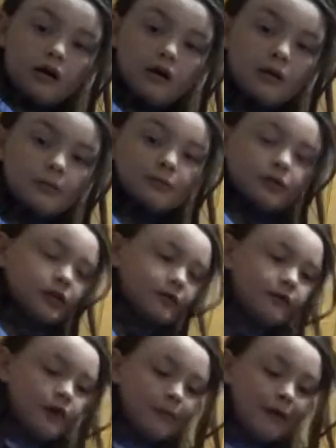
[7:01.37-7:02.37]
I believe
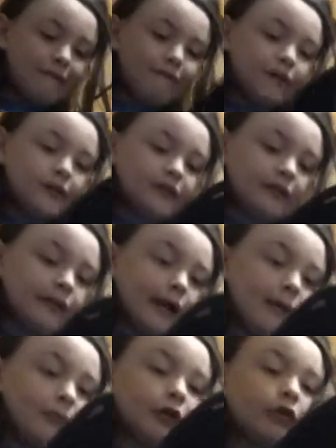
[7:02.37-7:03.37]
I got my first ever
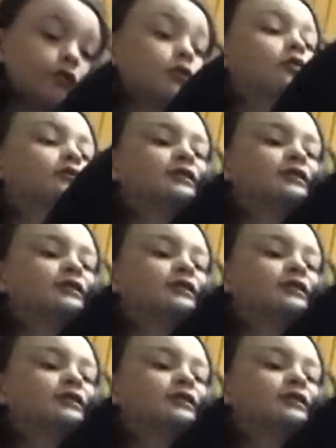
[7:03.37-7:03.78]
cowboy, or no,